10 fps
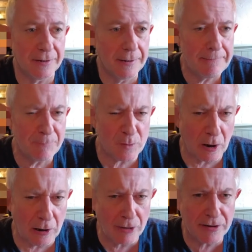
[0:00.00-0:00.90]
There was a
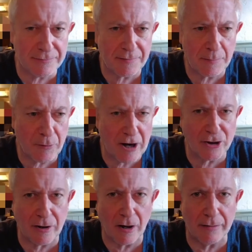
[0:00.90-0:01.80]
lot of
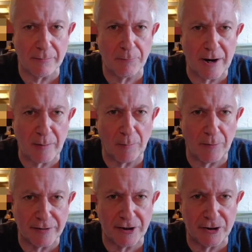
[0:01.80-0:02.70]
pressure on Branwell
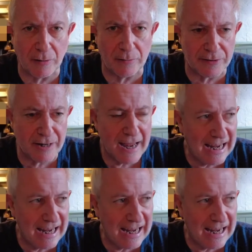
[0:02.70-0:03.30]
Bronte's shoulders.